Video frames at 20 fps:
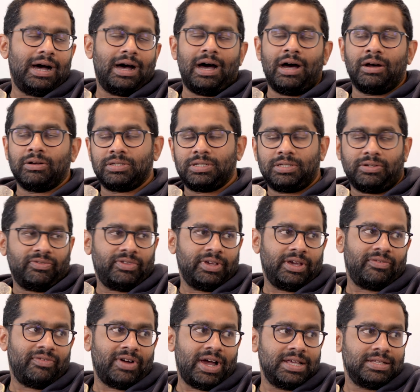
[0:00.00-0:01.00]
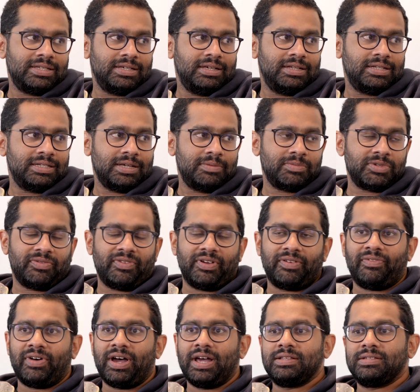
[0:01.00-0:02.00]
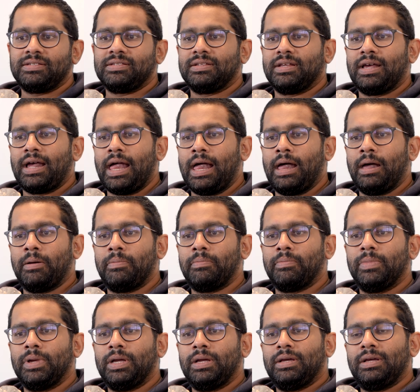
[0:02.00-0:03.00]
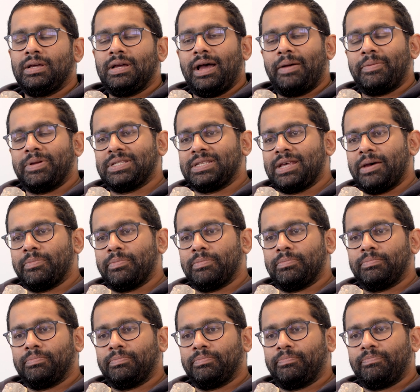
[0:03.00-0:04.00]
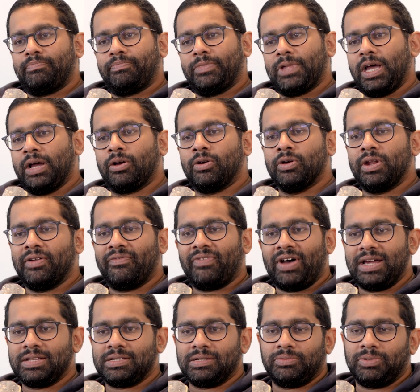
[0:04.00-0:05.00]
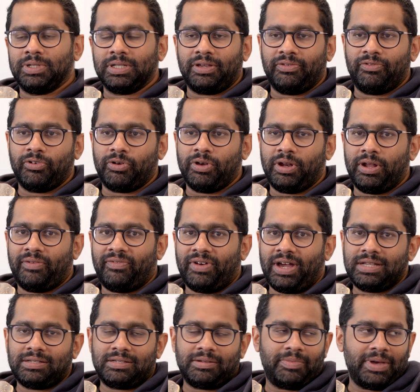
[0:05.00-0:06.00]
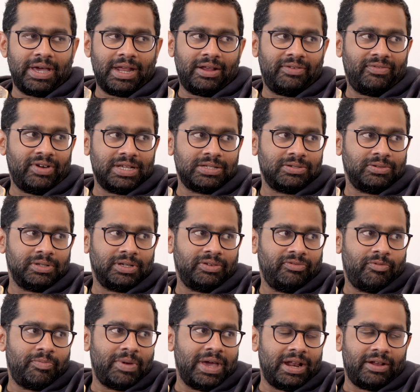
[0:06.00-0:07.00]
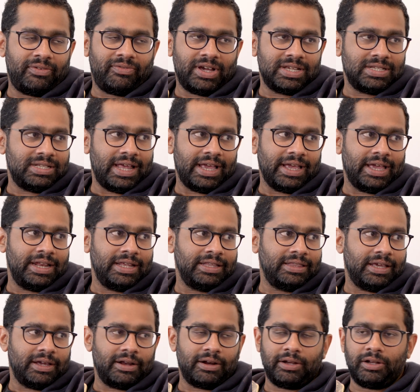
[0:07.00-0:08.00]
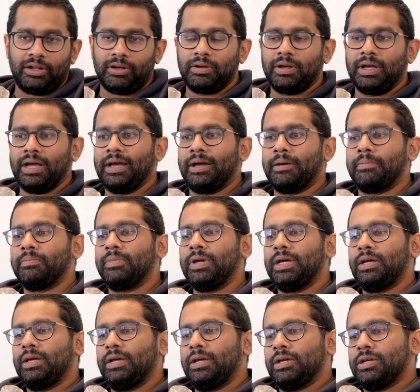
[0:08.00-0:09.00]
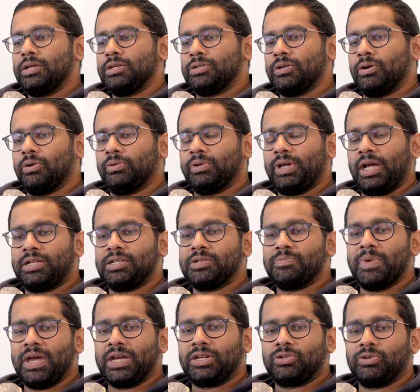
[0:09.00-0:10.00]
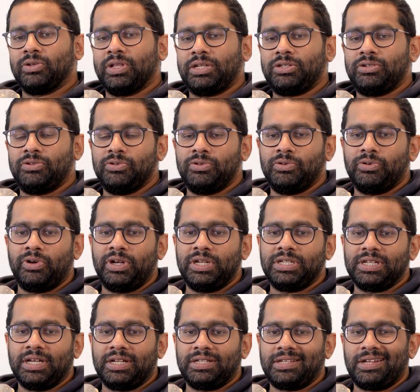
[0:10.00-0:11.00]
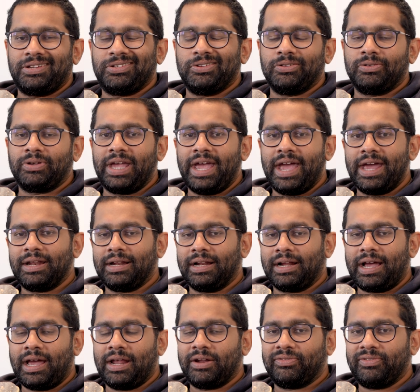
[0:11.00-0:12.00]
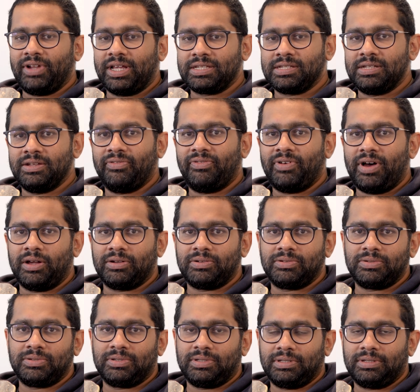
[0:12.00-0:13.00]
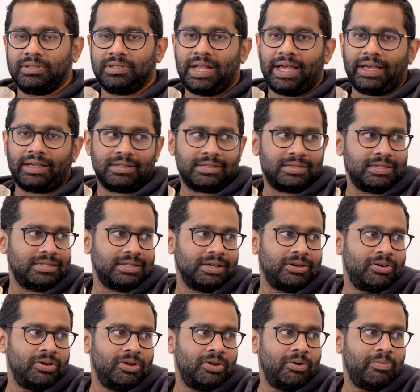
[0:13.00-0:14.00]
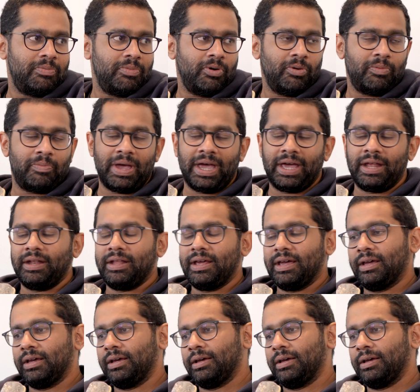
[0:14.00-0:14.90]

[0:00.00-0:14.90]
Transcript: out of the advisor in terms of advice. I mean, a good advisor will give you good advice, a bad advisor will give you bad advice, like anything, So yeah, just make sure that you do research, that you can kind of like sniff out, like, is this a good or bad